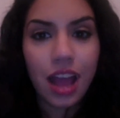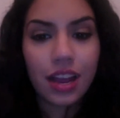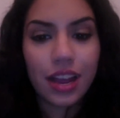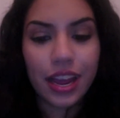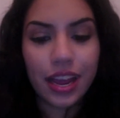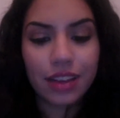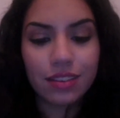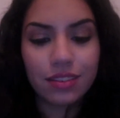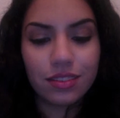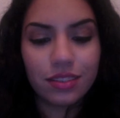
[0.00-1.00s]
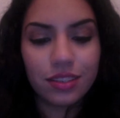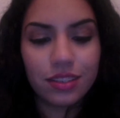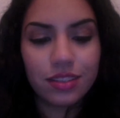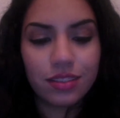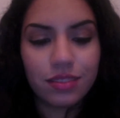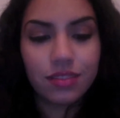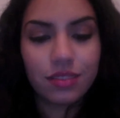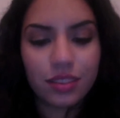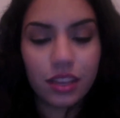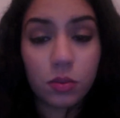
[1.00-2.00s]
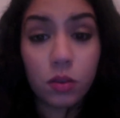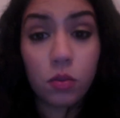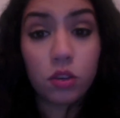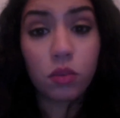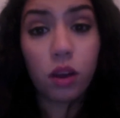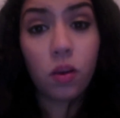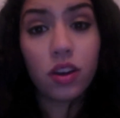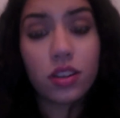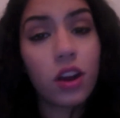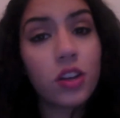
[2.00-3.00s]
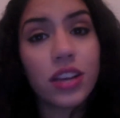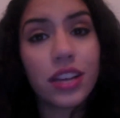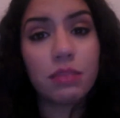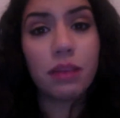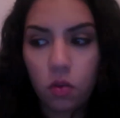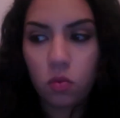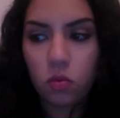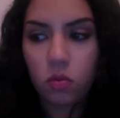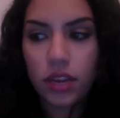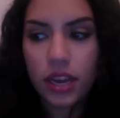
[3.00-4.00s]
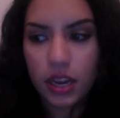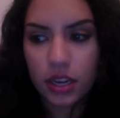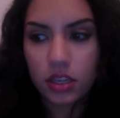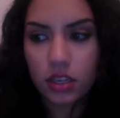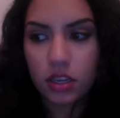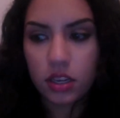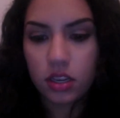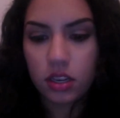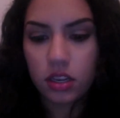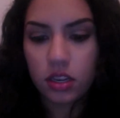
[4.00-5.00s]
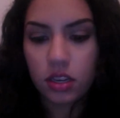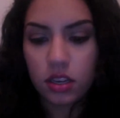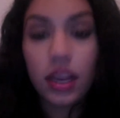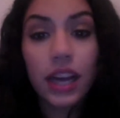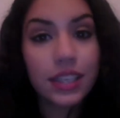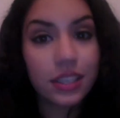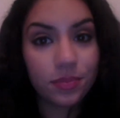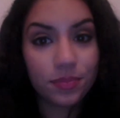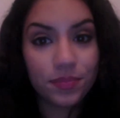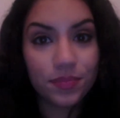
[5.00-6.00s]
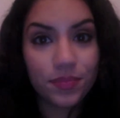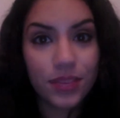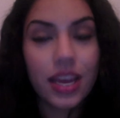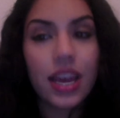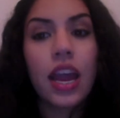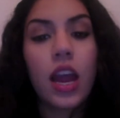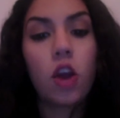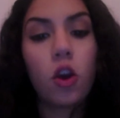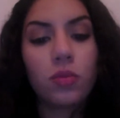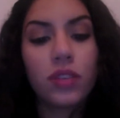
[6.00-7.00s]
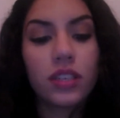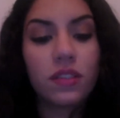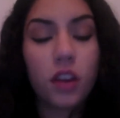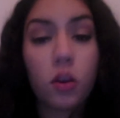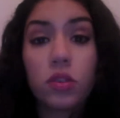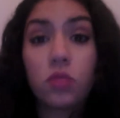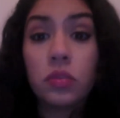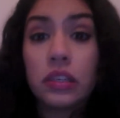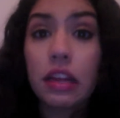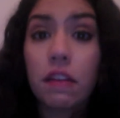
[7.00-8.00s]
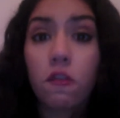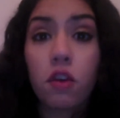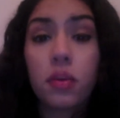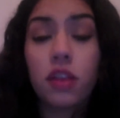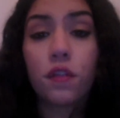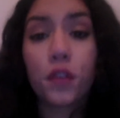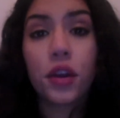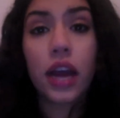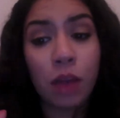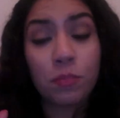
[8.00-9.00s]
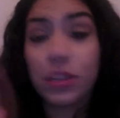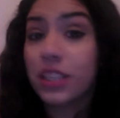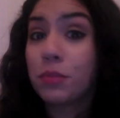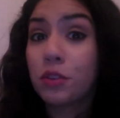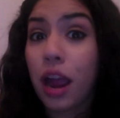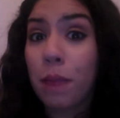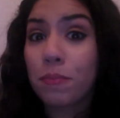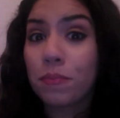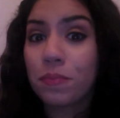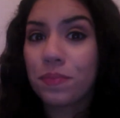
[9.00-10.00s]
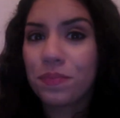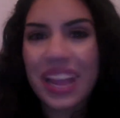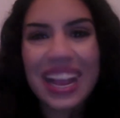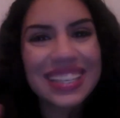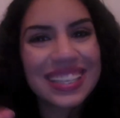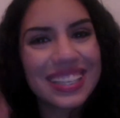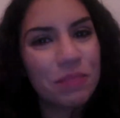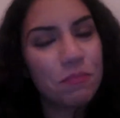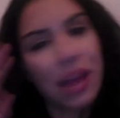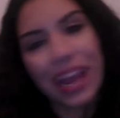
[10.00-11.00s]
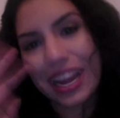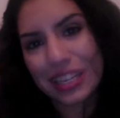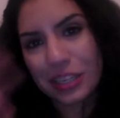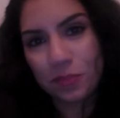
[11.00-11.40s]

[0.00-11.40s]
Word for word: And that's pretty much what I want to talk to you guys about. It. Yes. I hope this video was really informative for you guys. Please subscribe. Thanks. Bye, guys.